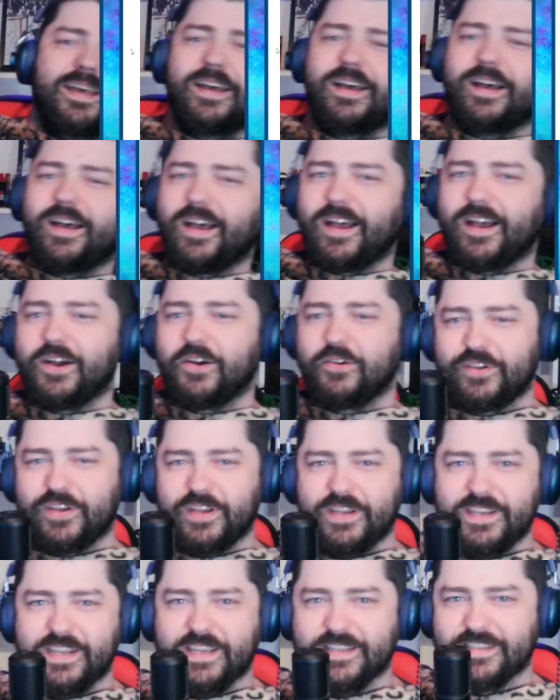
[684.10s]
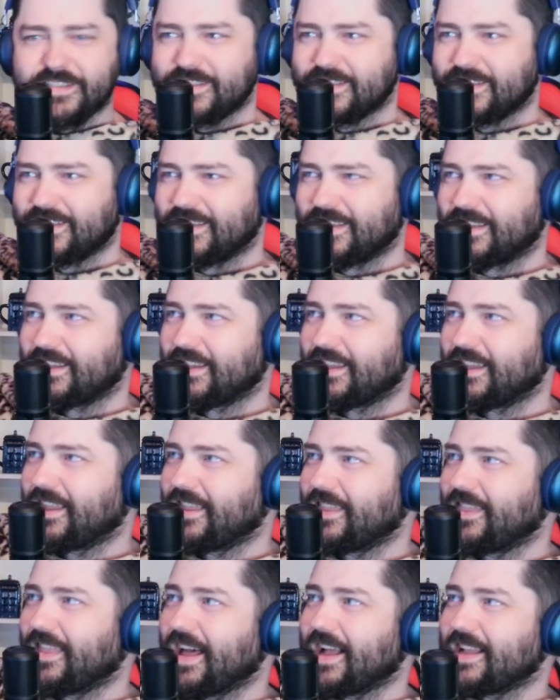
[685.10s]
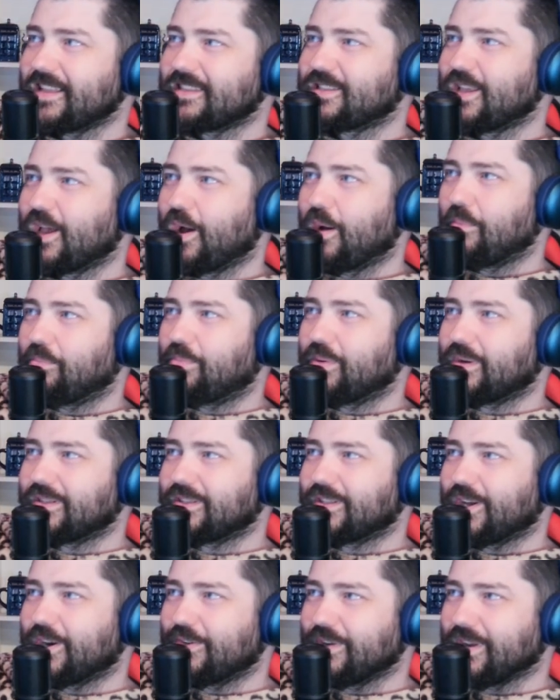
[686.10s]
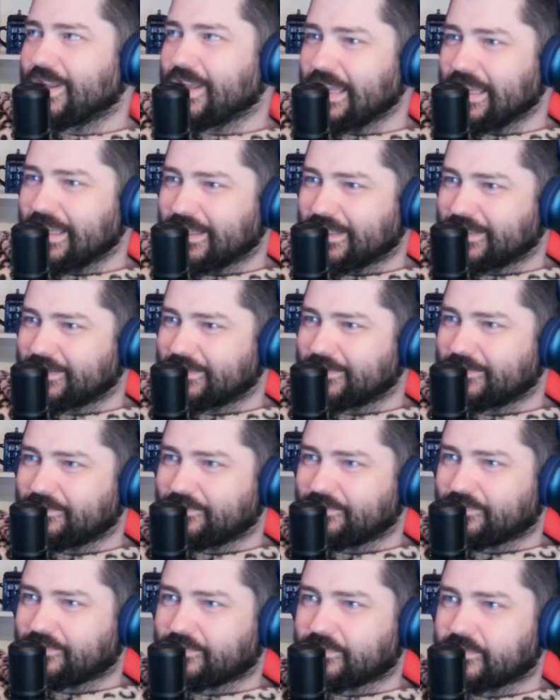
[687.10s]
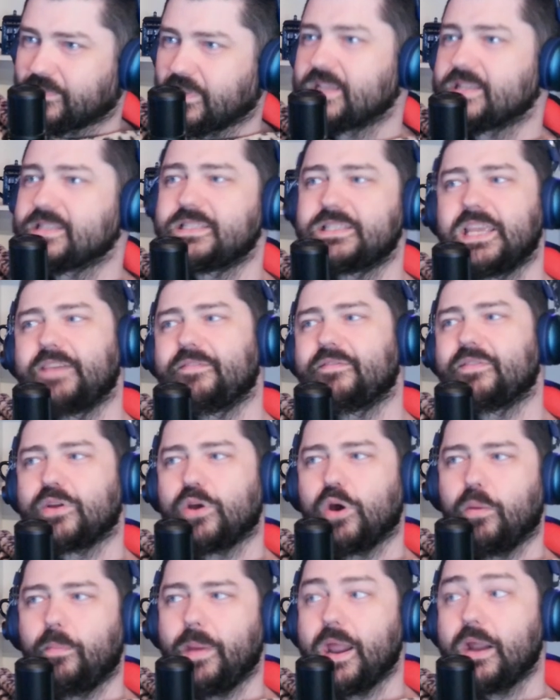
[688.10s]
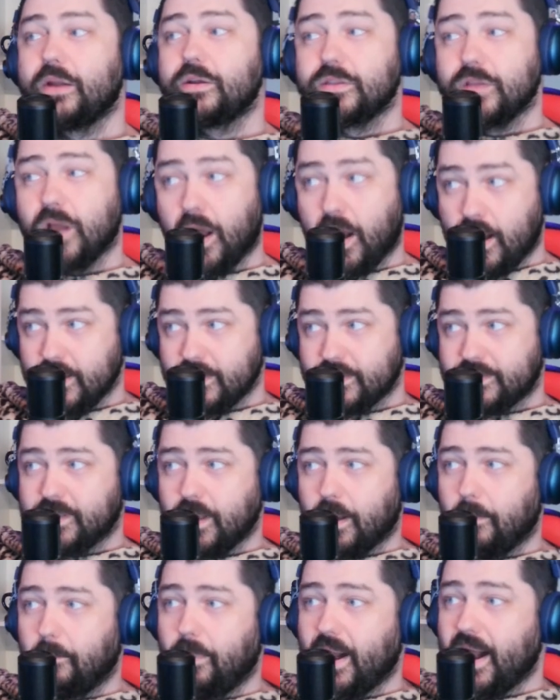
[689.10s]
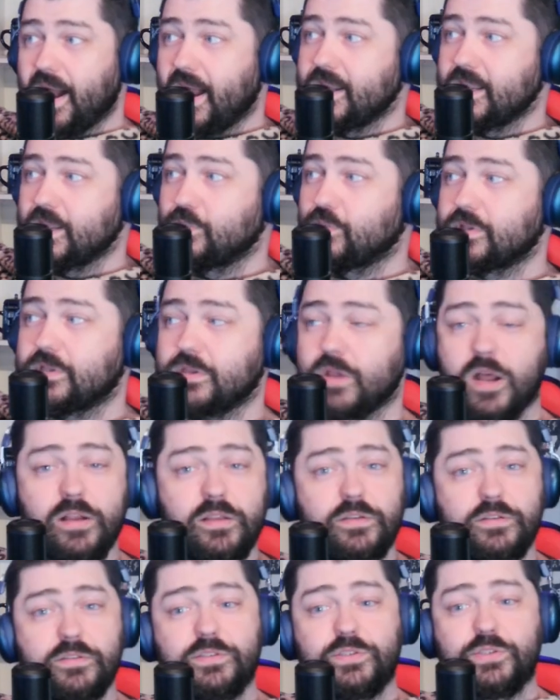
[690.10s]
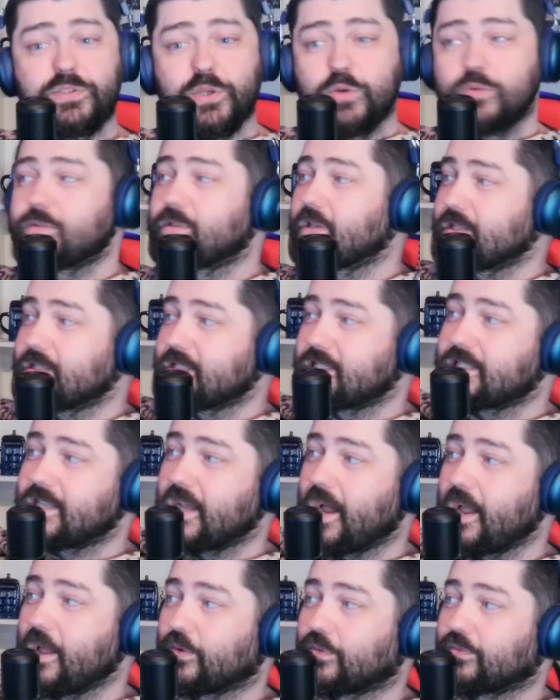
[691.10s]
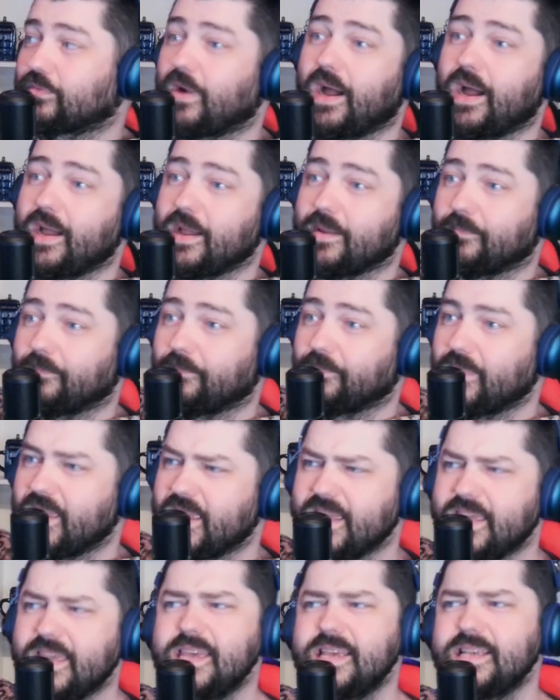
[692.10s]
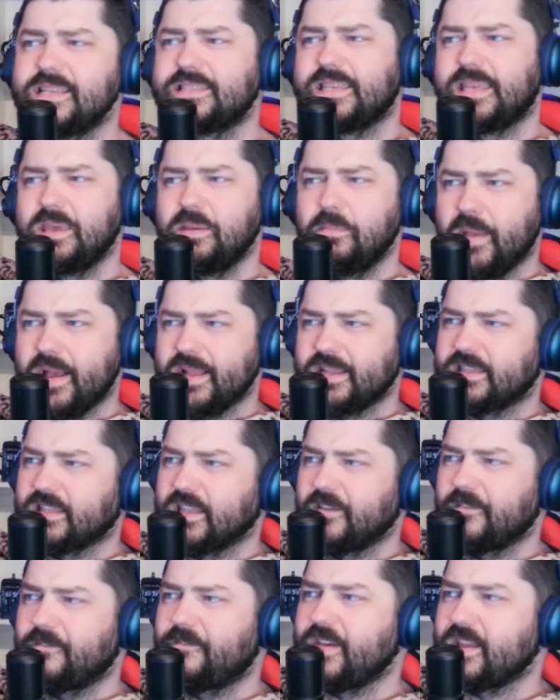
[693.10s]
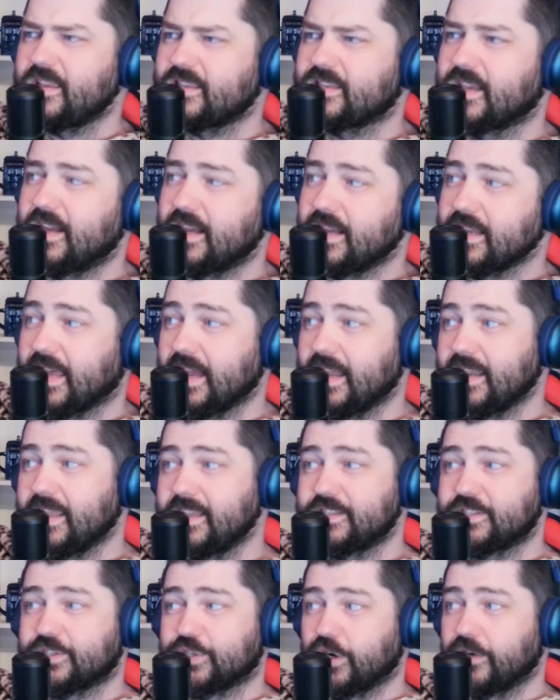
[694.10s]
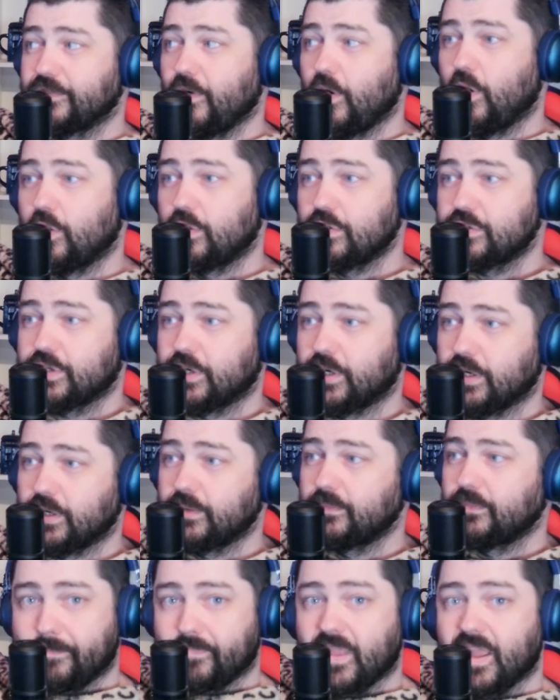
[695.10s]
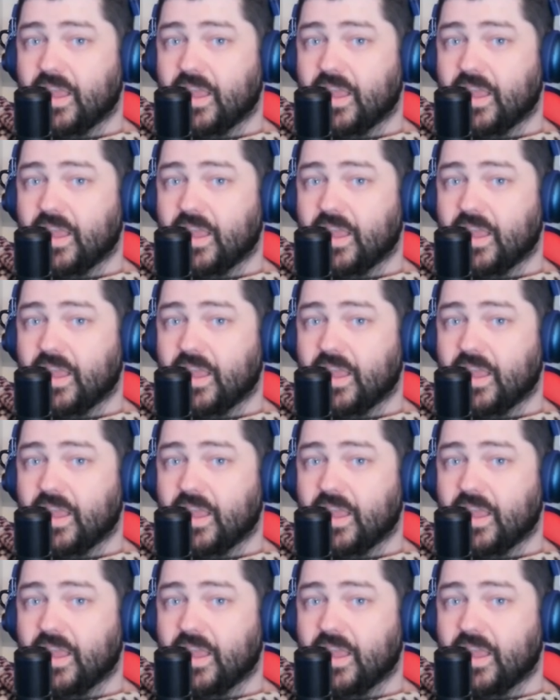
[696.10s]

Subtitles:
Oh, goodness. That's baloney. Stephen Colbert taunts Biden with Dr. Seuss-style rhyme. Is he mentally fit? Can he serve a whole term?